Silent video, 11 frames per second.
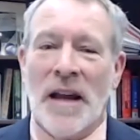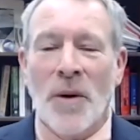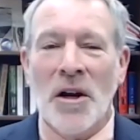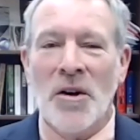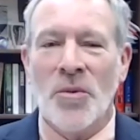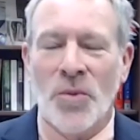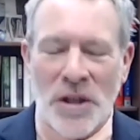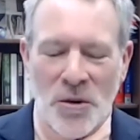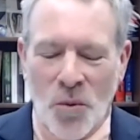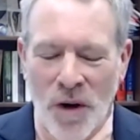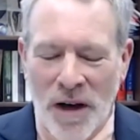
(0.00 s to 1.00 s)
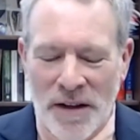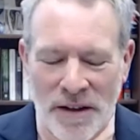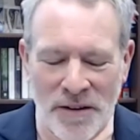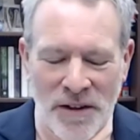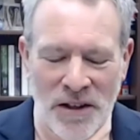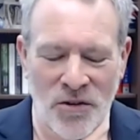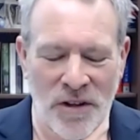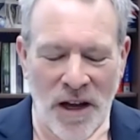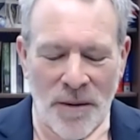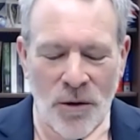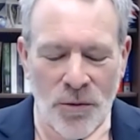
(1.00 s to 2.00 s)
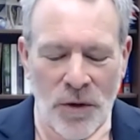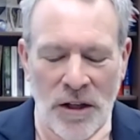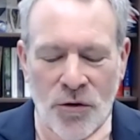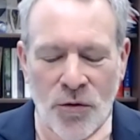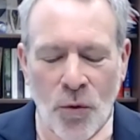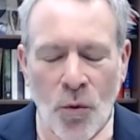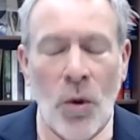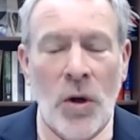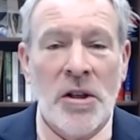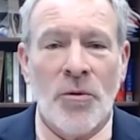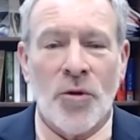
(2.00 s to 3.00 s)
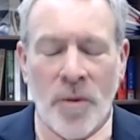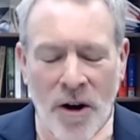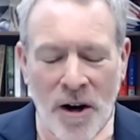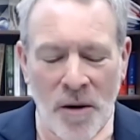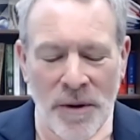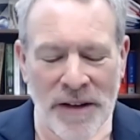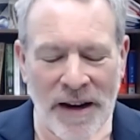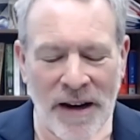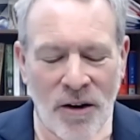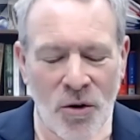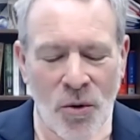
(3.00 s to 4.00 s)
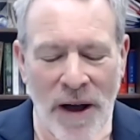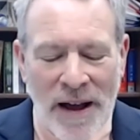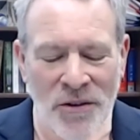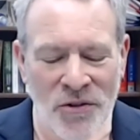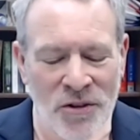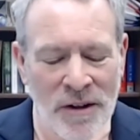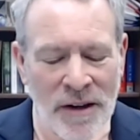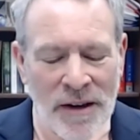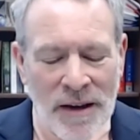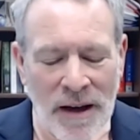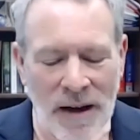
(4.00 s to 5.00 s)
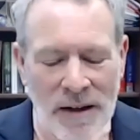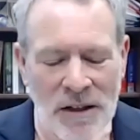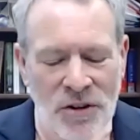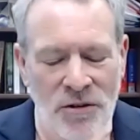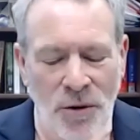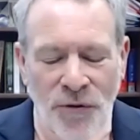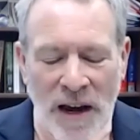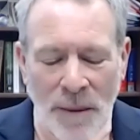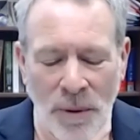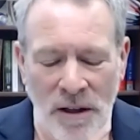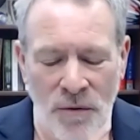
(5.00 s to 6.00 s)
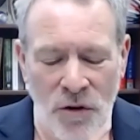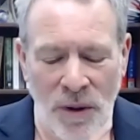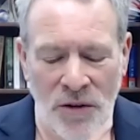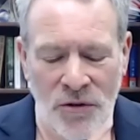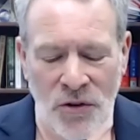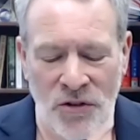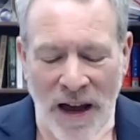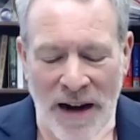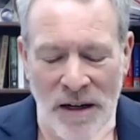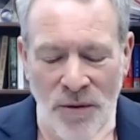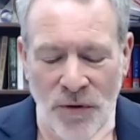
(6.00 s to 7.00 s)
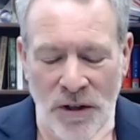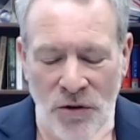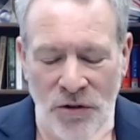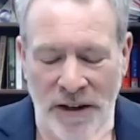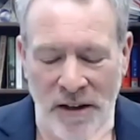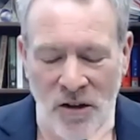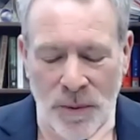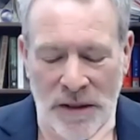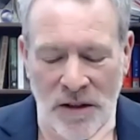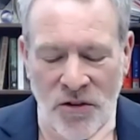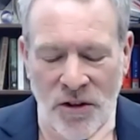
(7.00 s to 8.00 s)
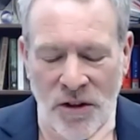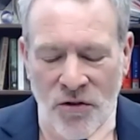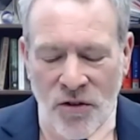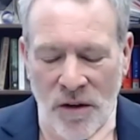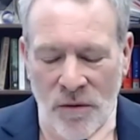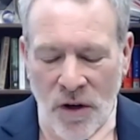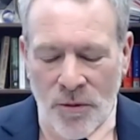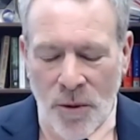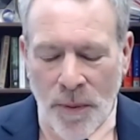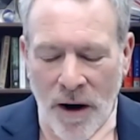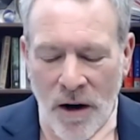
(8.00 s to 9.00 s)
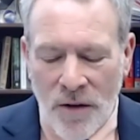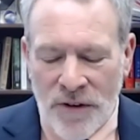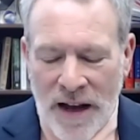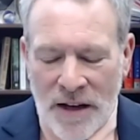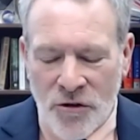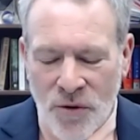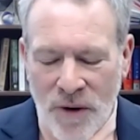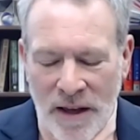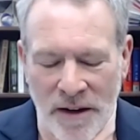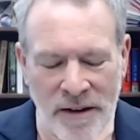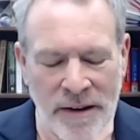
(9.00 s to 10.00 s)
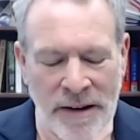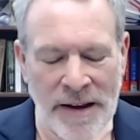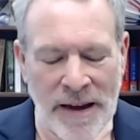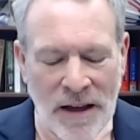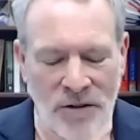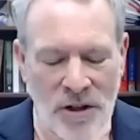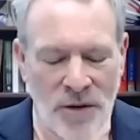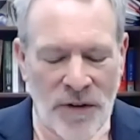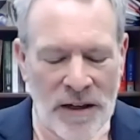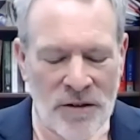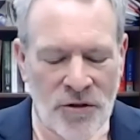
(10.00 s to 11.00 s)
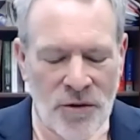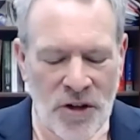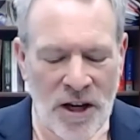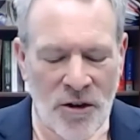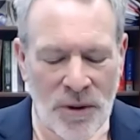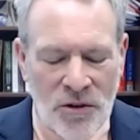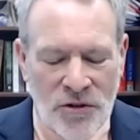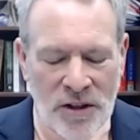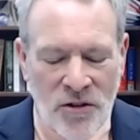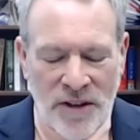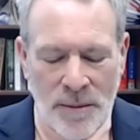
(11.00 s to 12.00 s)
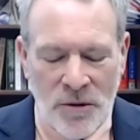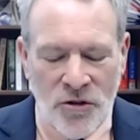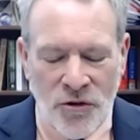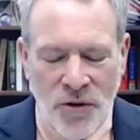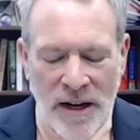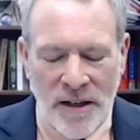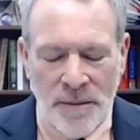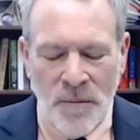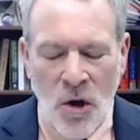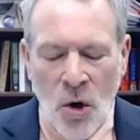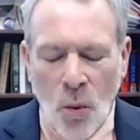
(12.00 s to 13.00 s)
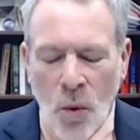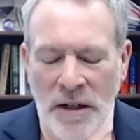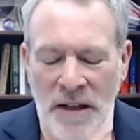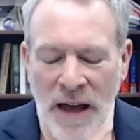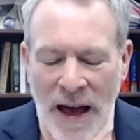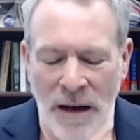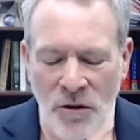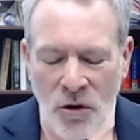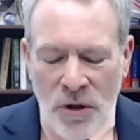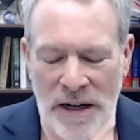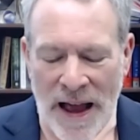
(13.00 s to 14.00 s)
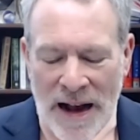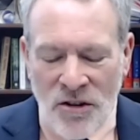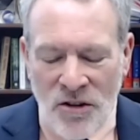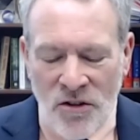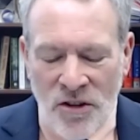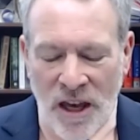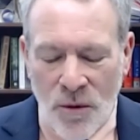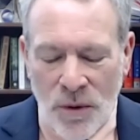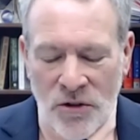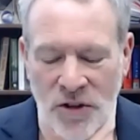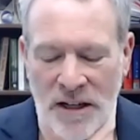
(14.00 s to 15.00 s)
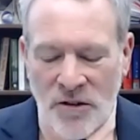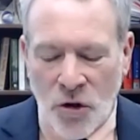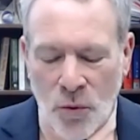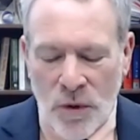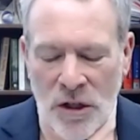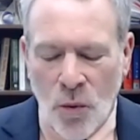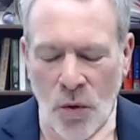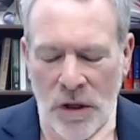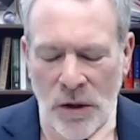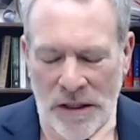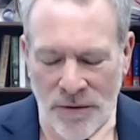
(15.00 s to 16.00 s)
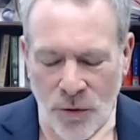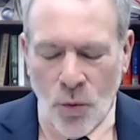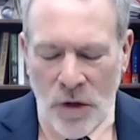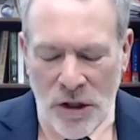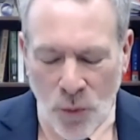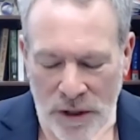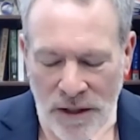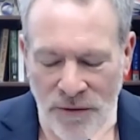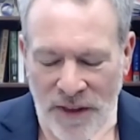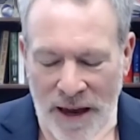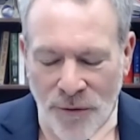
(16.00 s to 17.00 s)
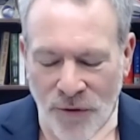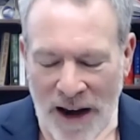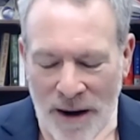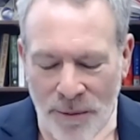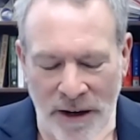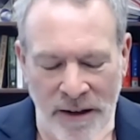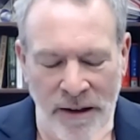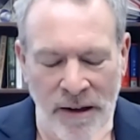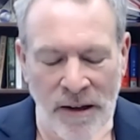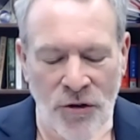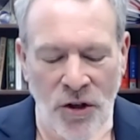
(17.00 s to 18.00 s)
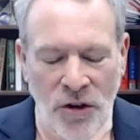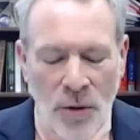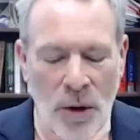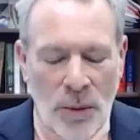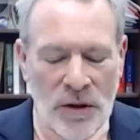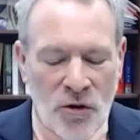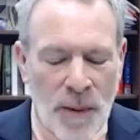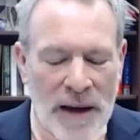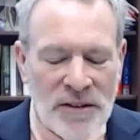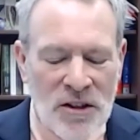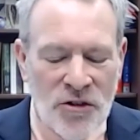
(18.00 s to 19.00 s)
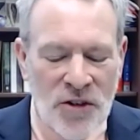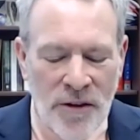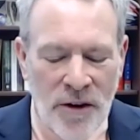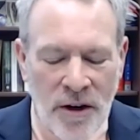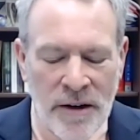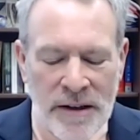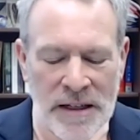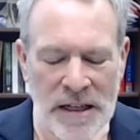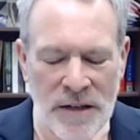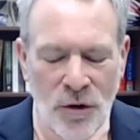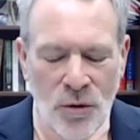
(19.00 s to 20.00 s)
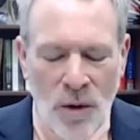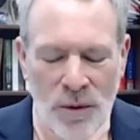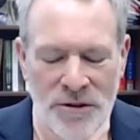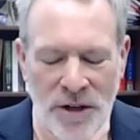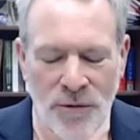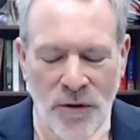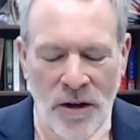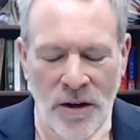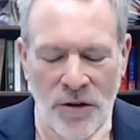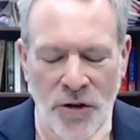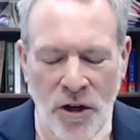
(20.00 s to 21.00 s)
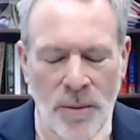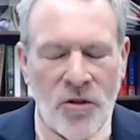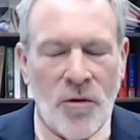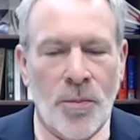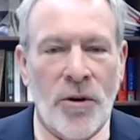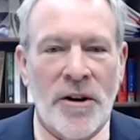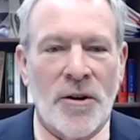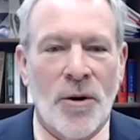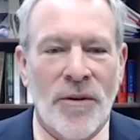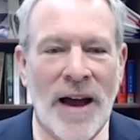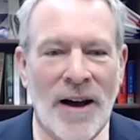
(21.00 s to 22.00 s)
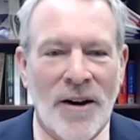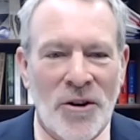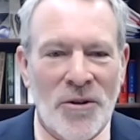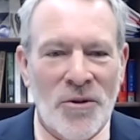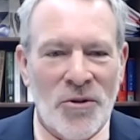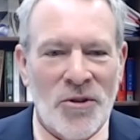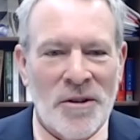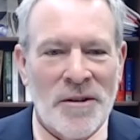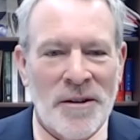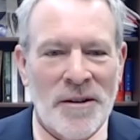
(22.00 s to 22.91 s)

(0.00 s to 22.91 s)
I want to read one at least. It's William from Carbondale who asks, he says, the fabric of U.S. society feels like it is being seriously ripped apart, if not shredded, as the events of January 6th demonstrate. What concrete actions can we take to reweave that fabric so that we respect each other, even when we differ in terms of political values?